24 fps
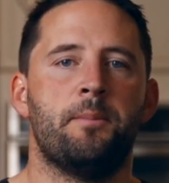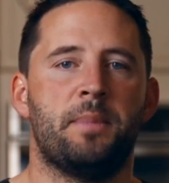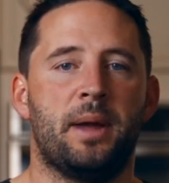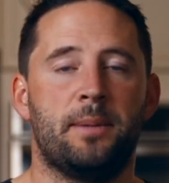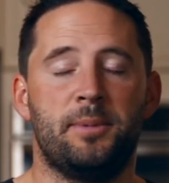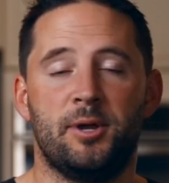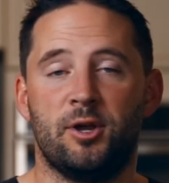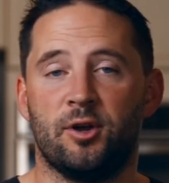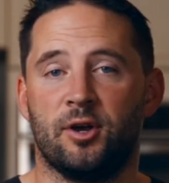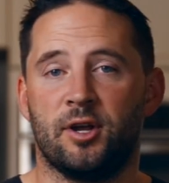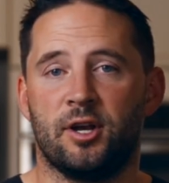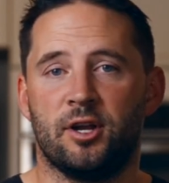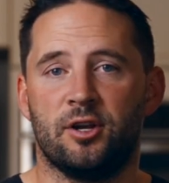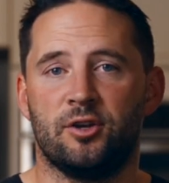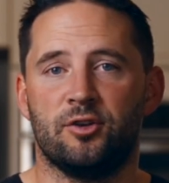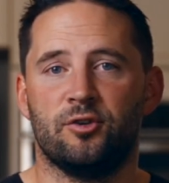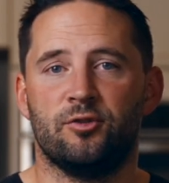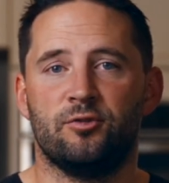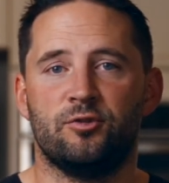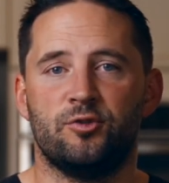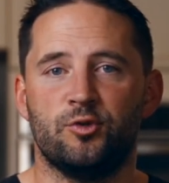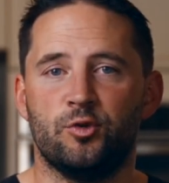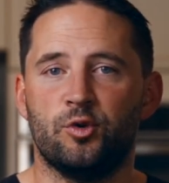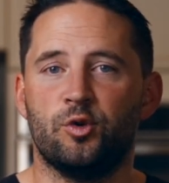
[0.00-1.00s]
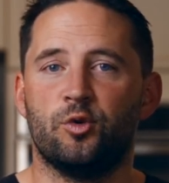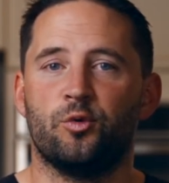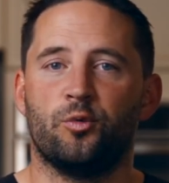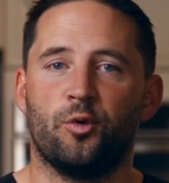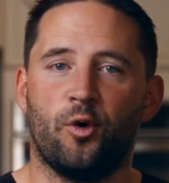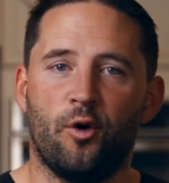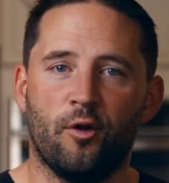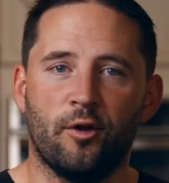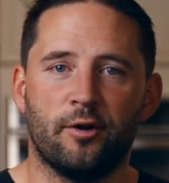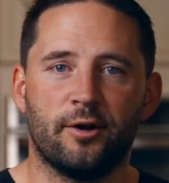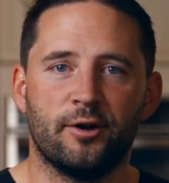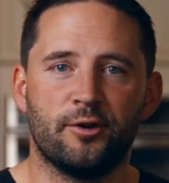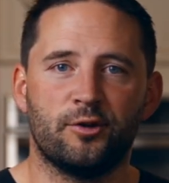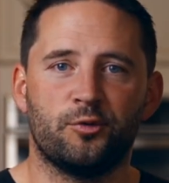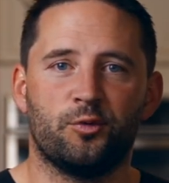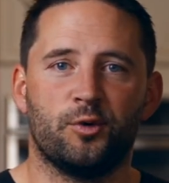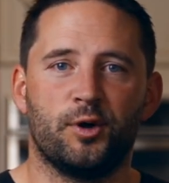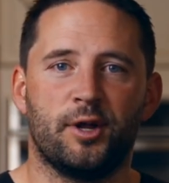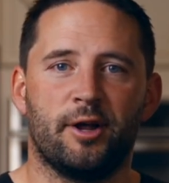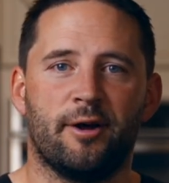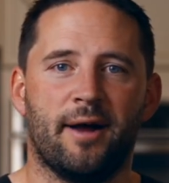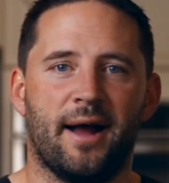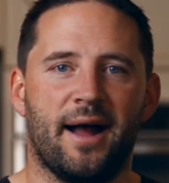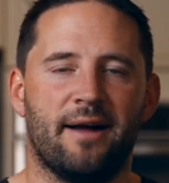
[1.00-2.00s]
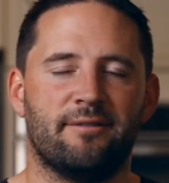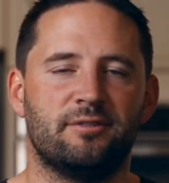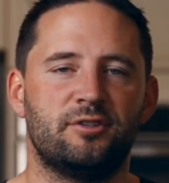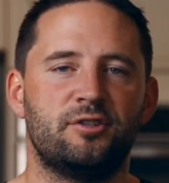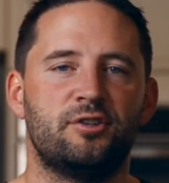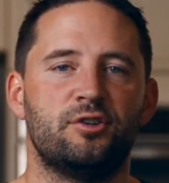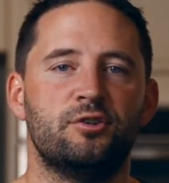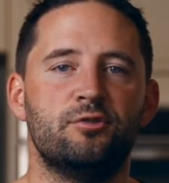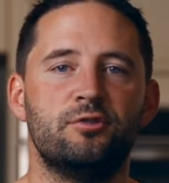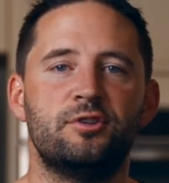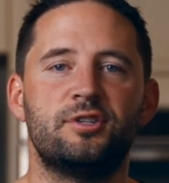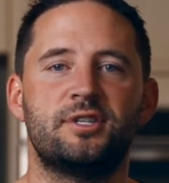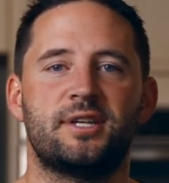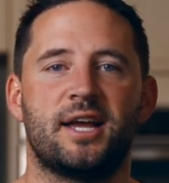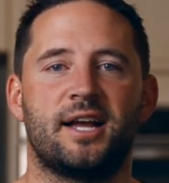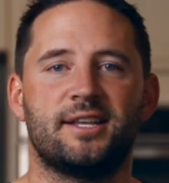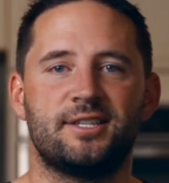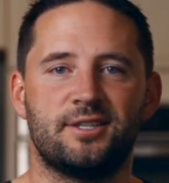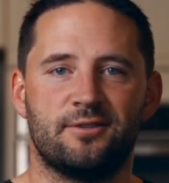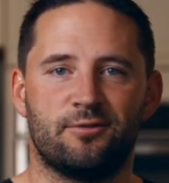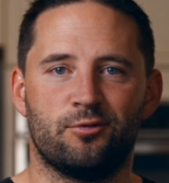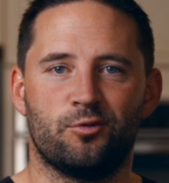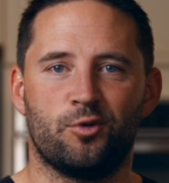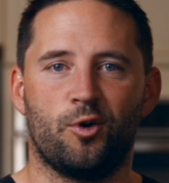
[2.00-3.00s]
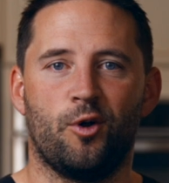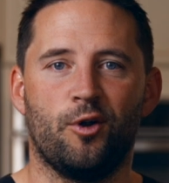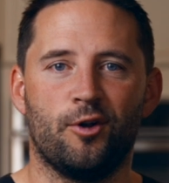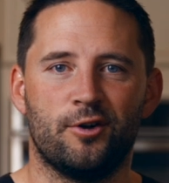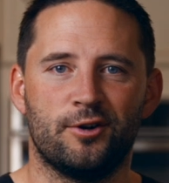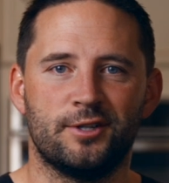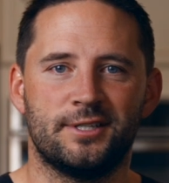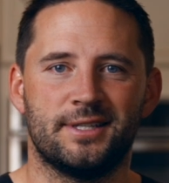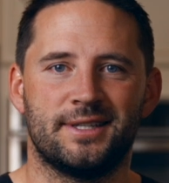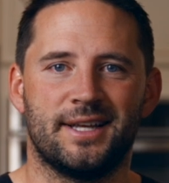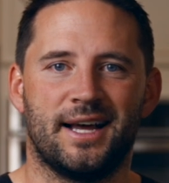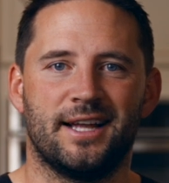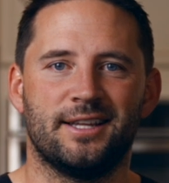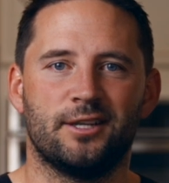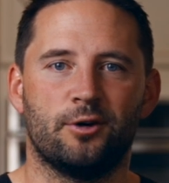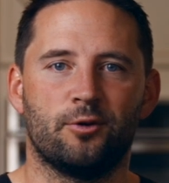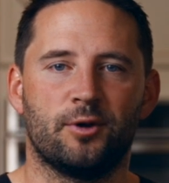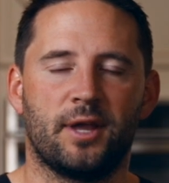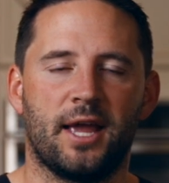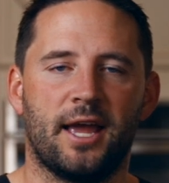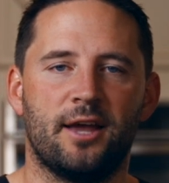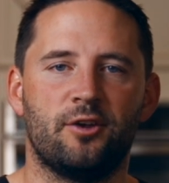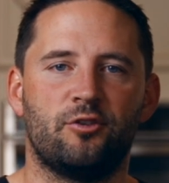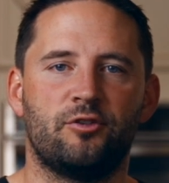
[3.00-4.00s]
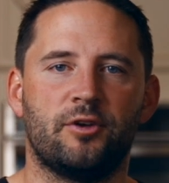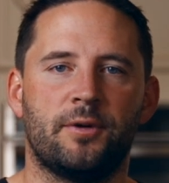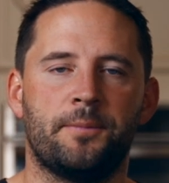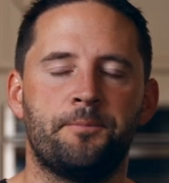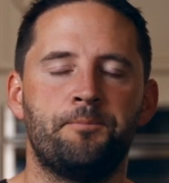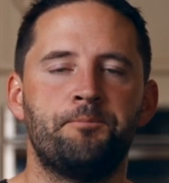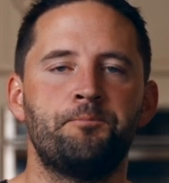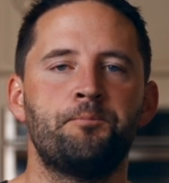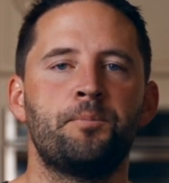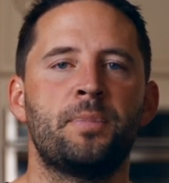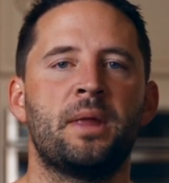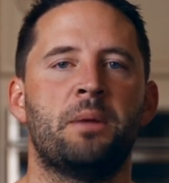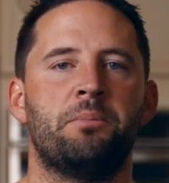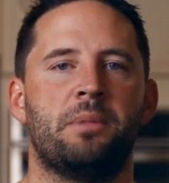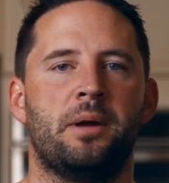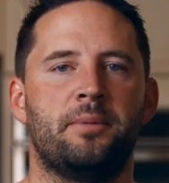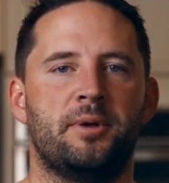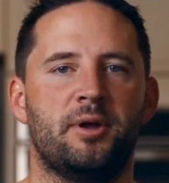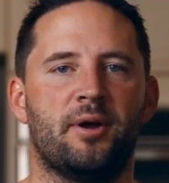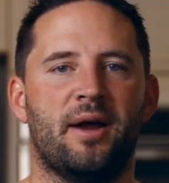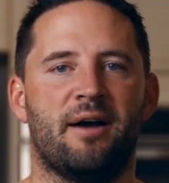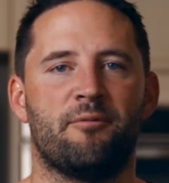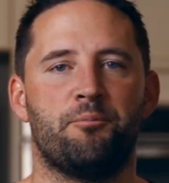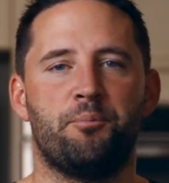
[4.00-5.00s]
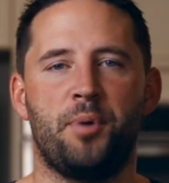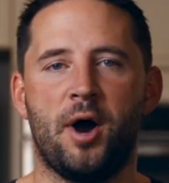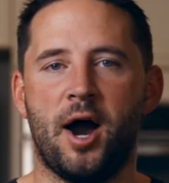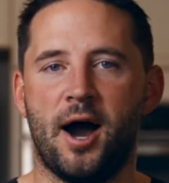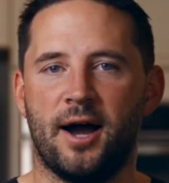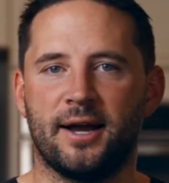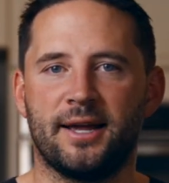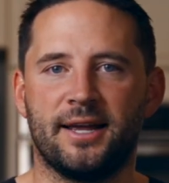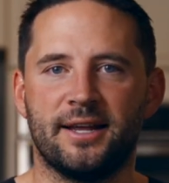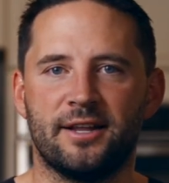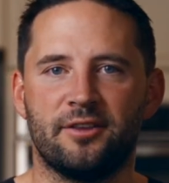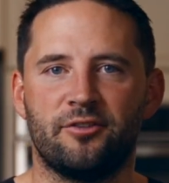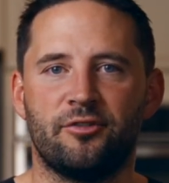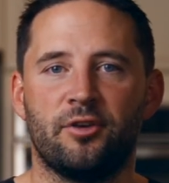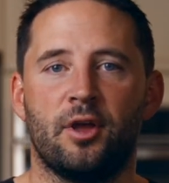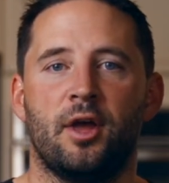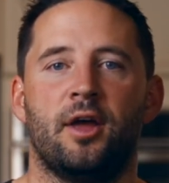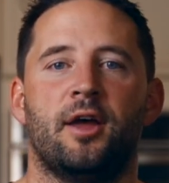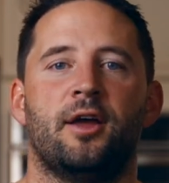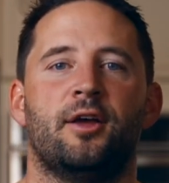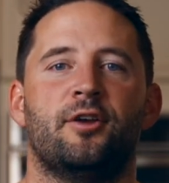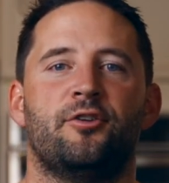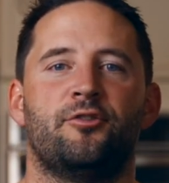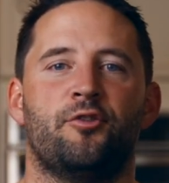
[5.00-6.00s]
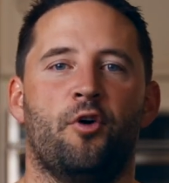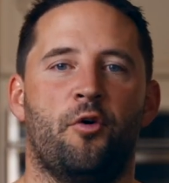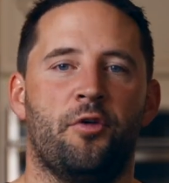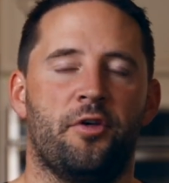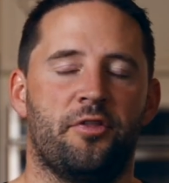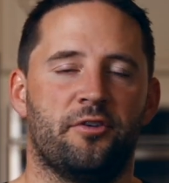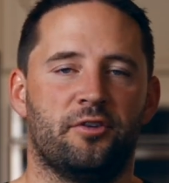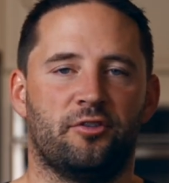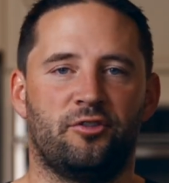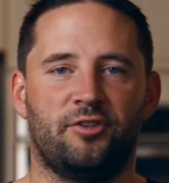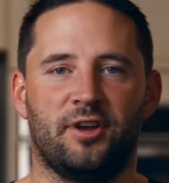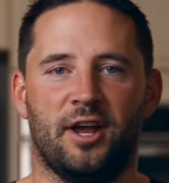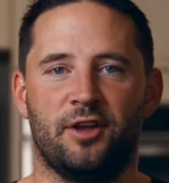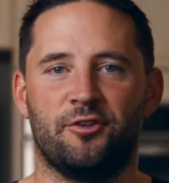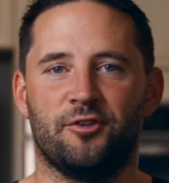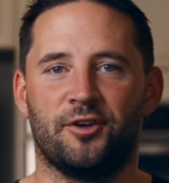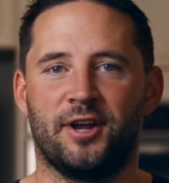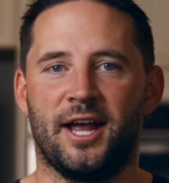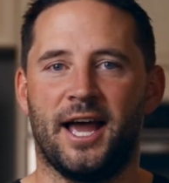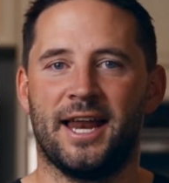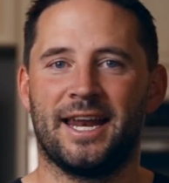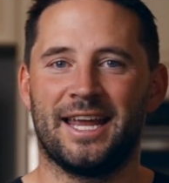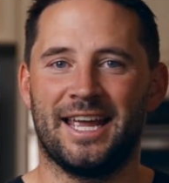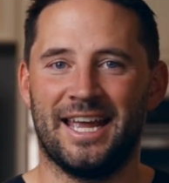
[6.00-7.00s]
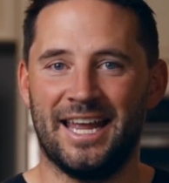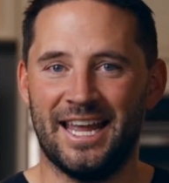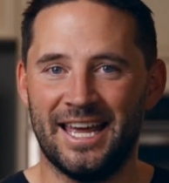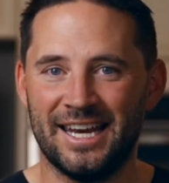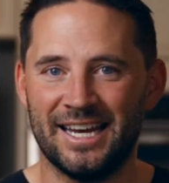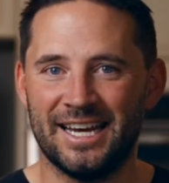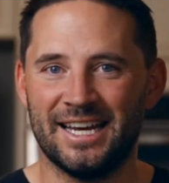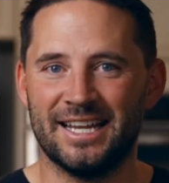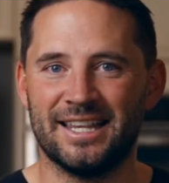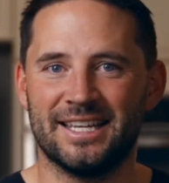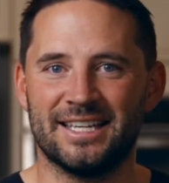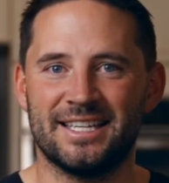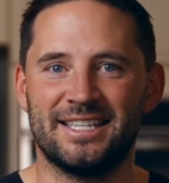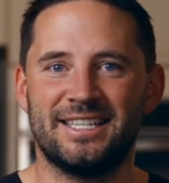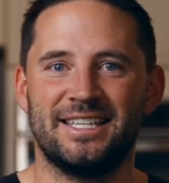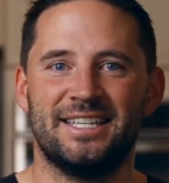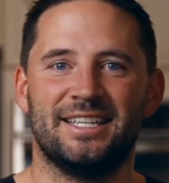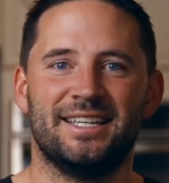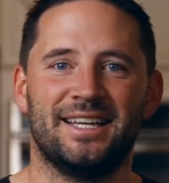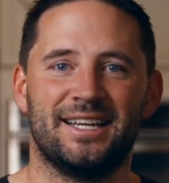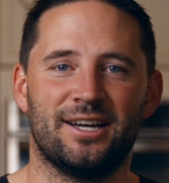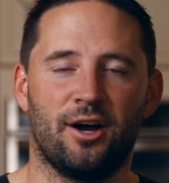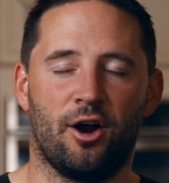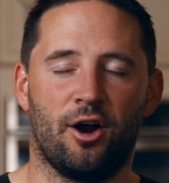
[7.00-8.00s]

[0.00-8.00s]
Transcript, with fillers: Maybe you're gonna do dual rollers where you have two sets of rollers at that location Maybe you have pockets so that the shades are kind of hidden in the ceiling